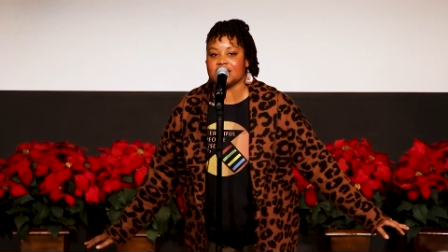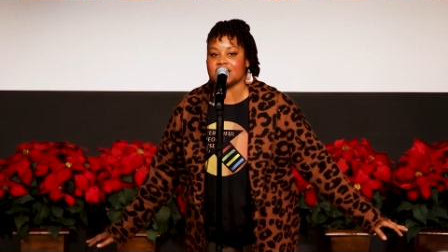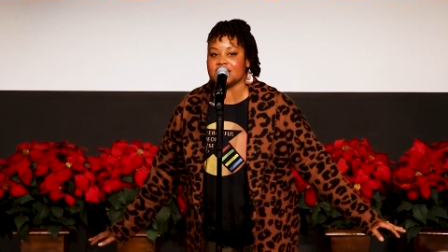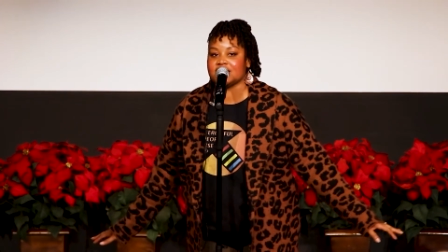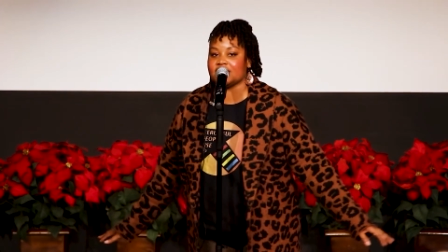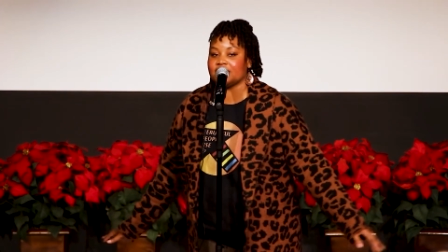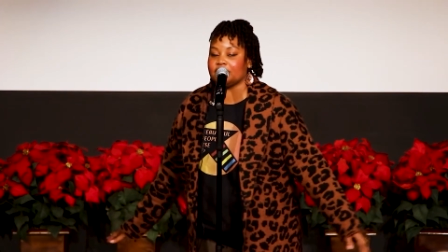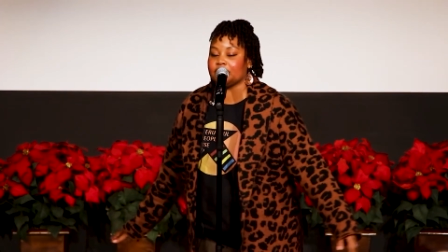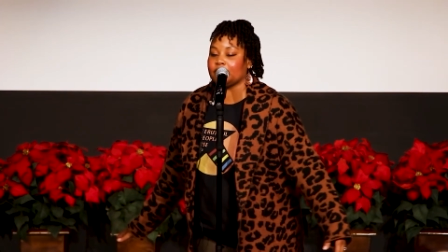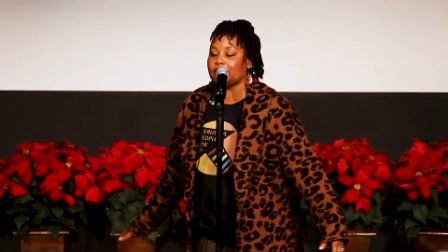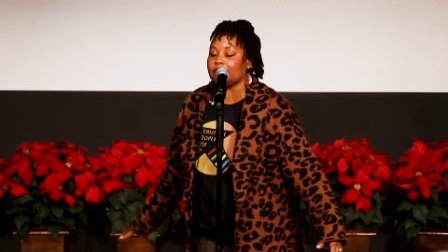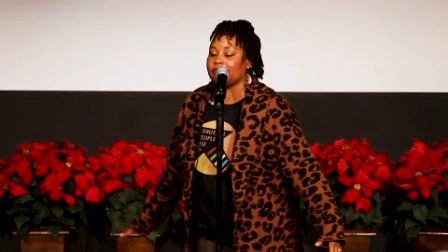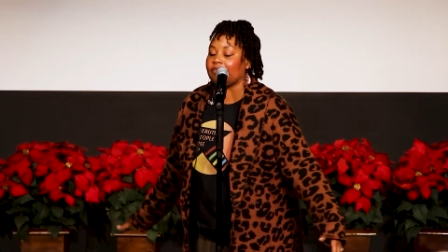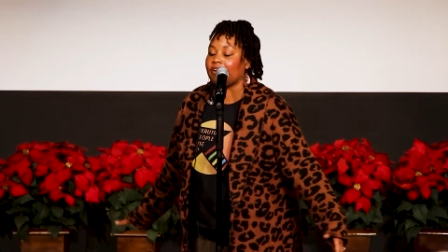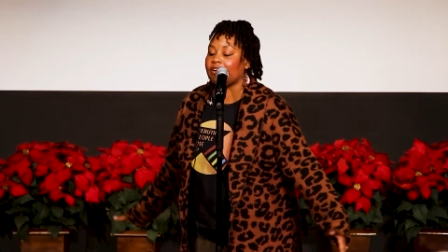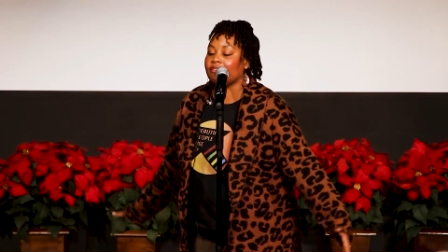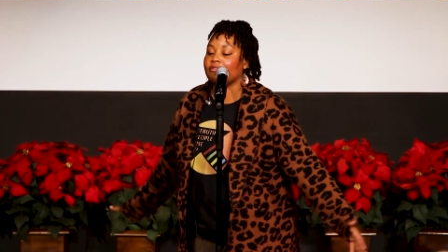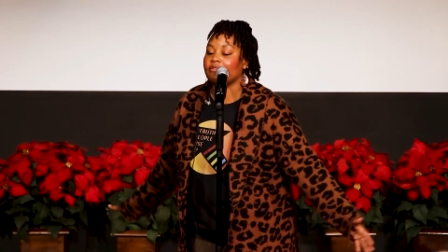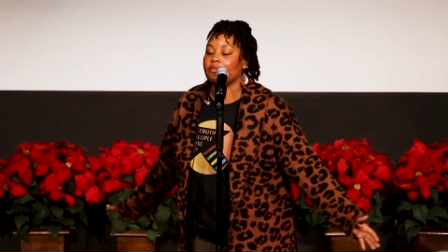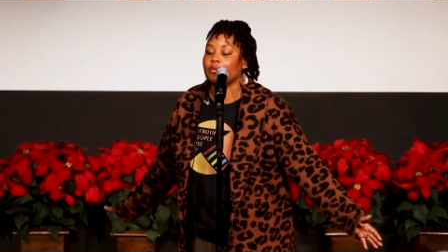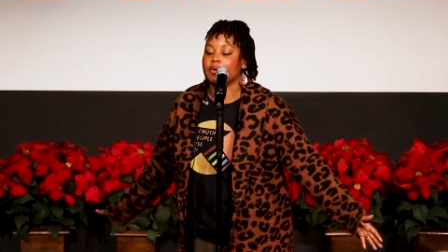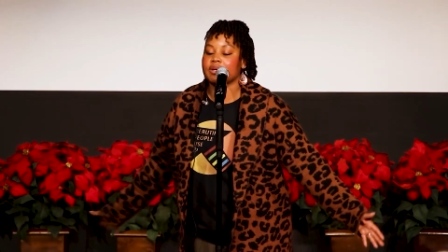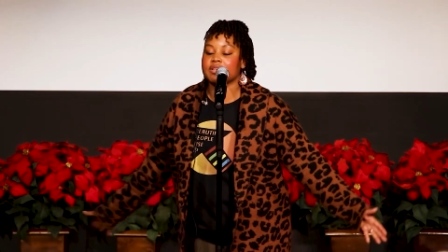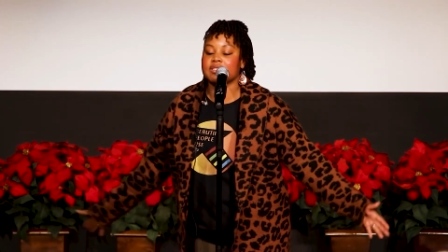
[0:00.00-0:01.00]
Let's lift up
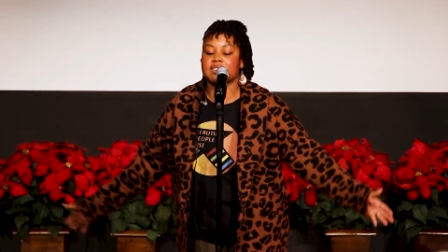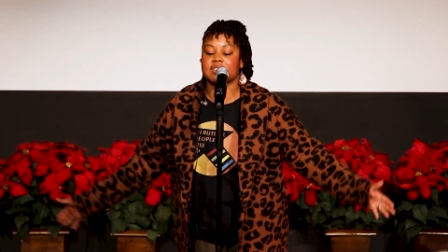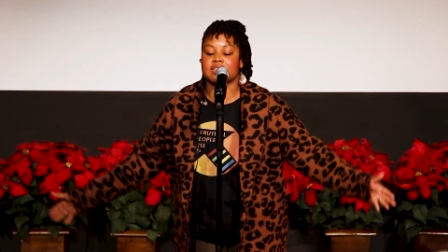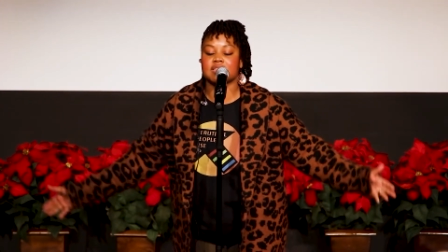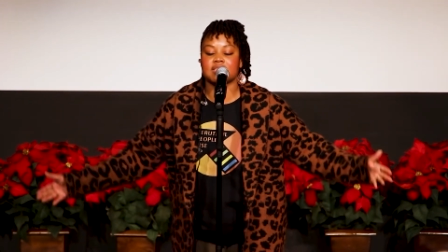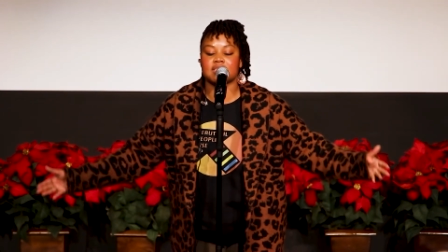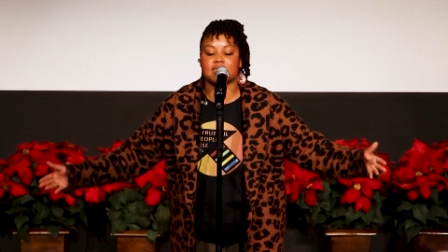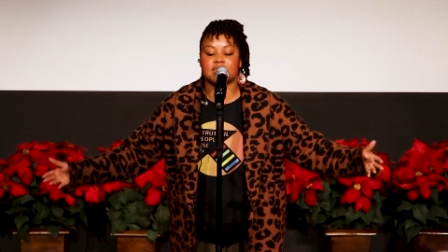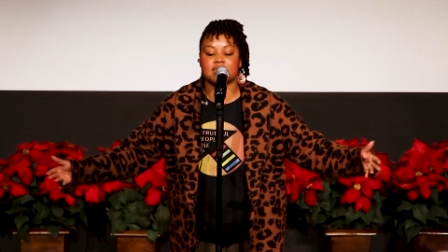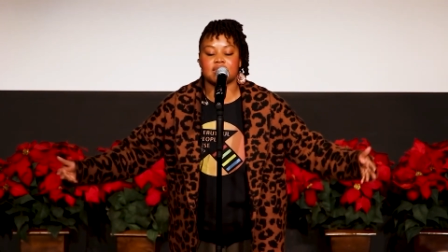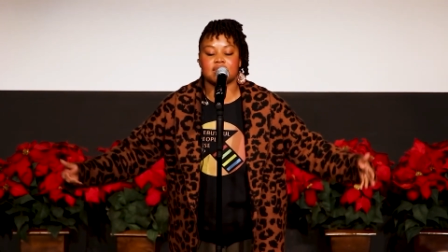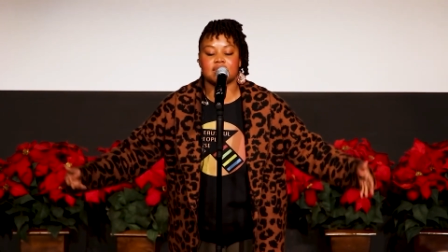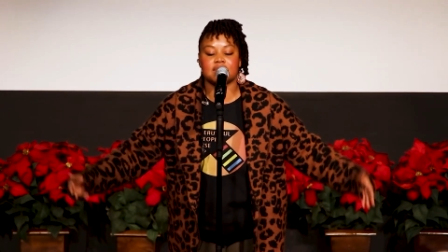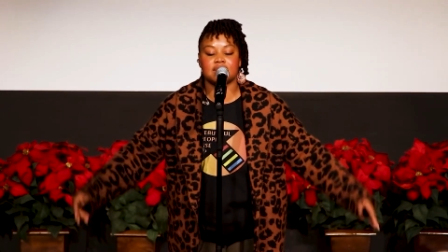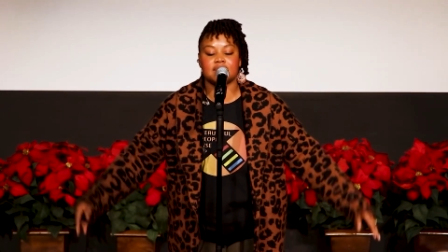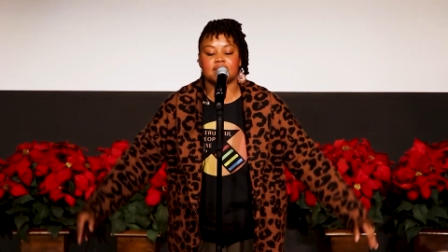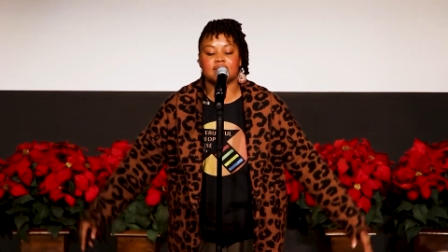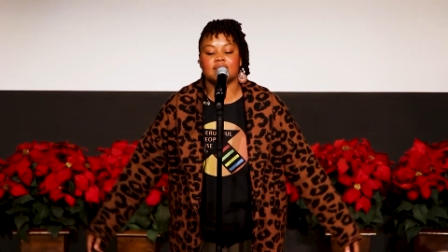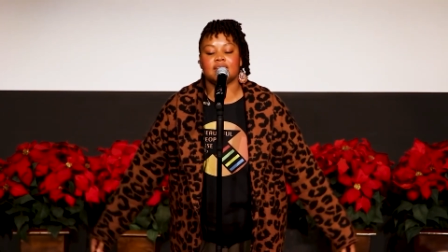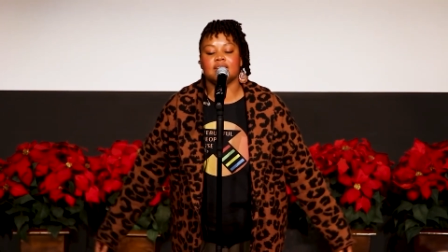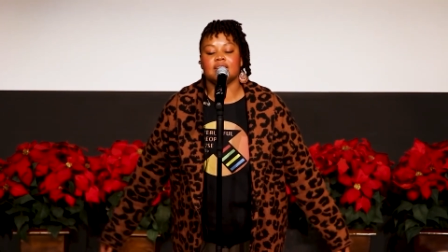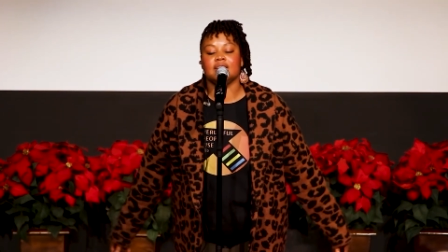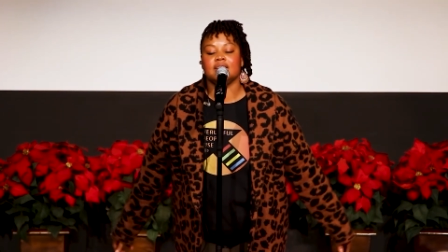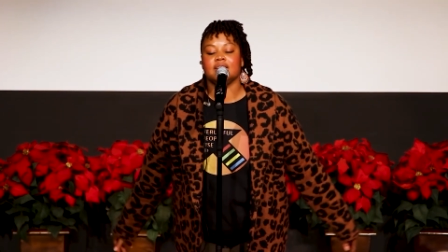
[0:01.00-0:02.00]
our voices
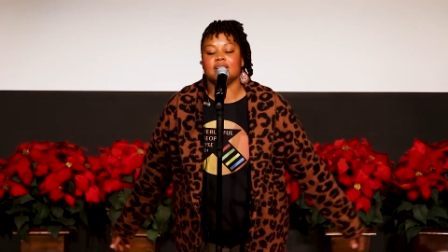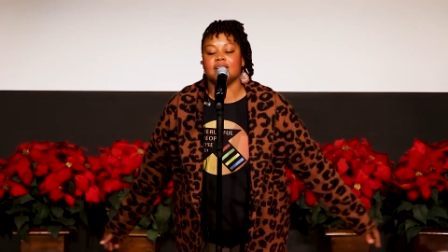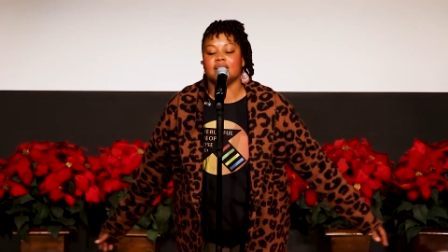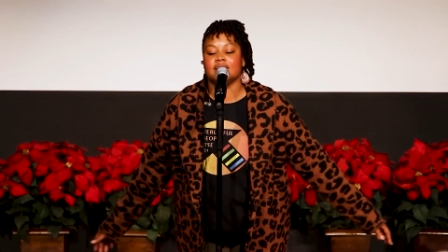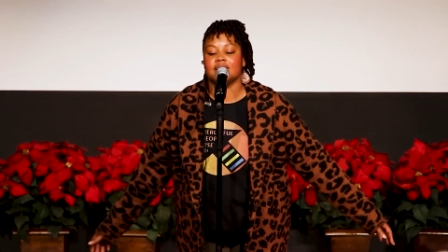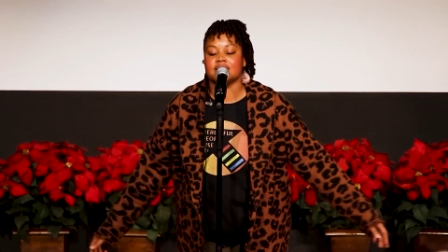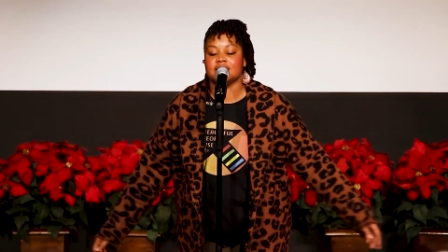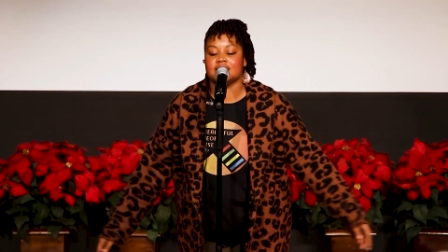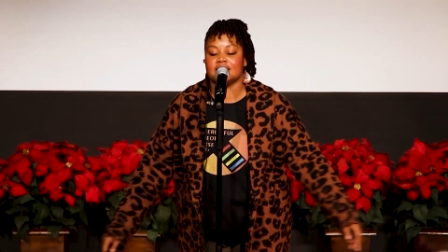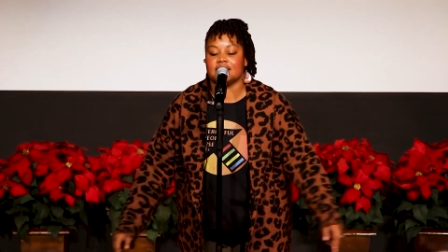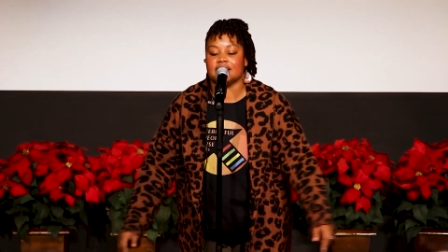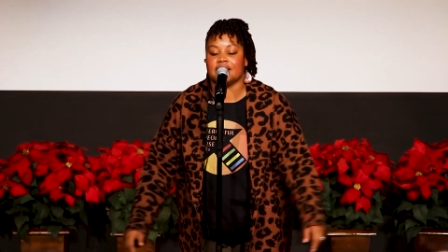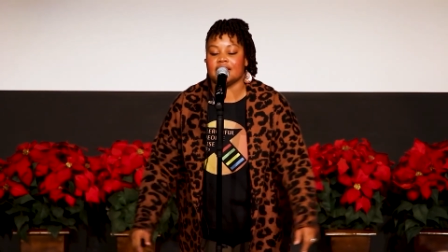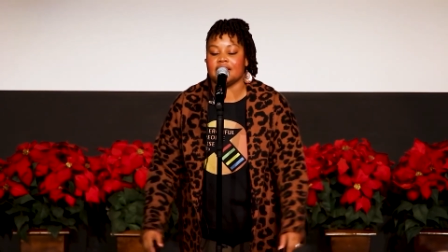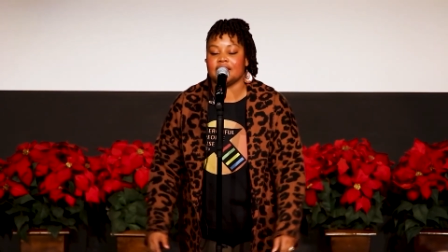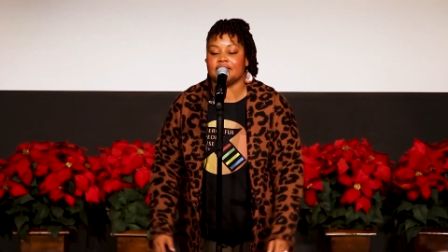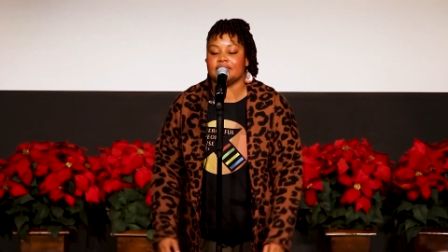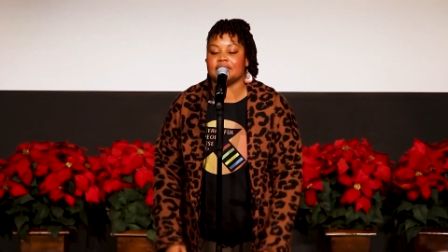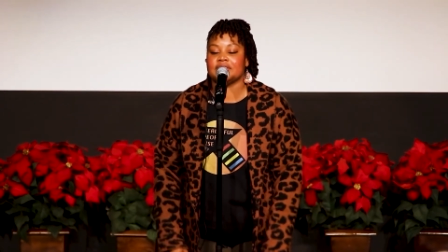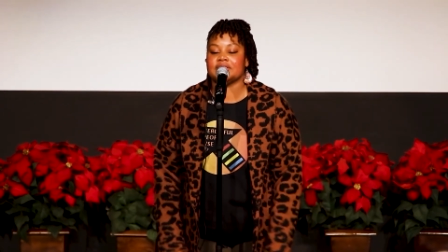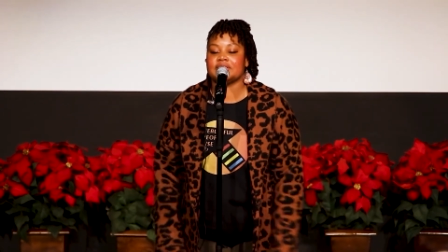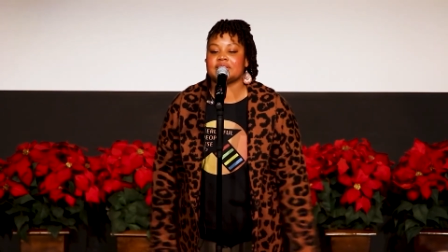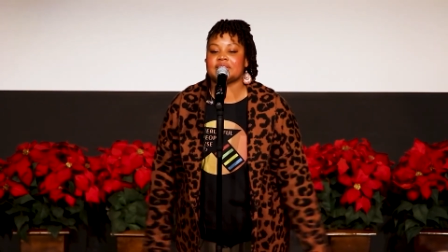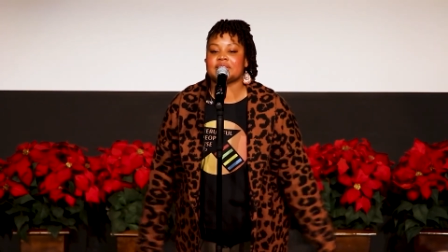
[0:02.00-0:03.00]
unto the
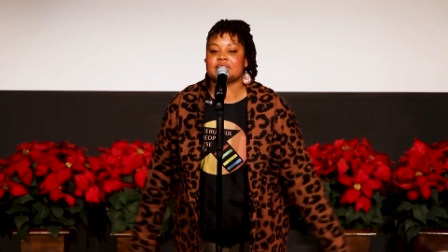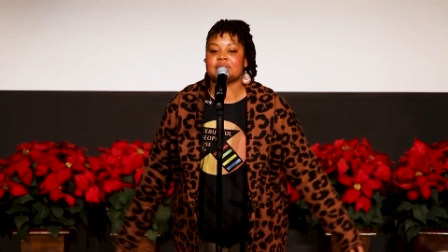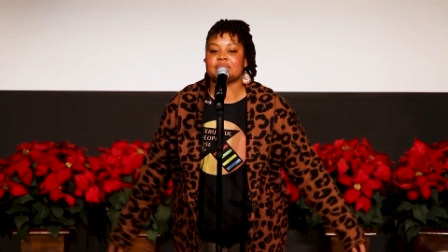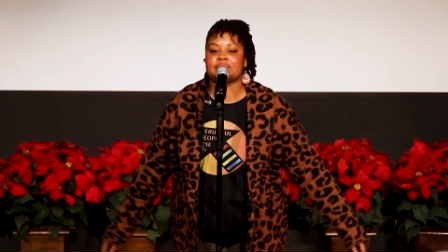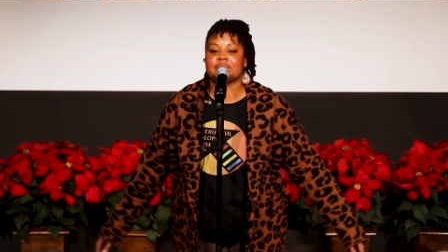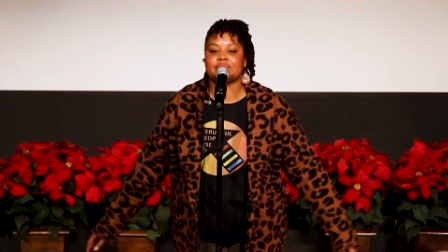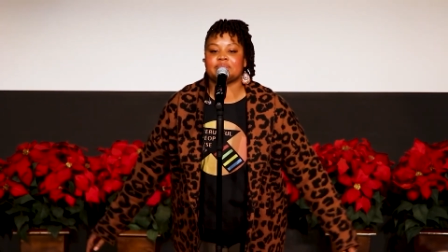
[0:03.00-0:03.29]
heavens.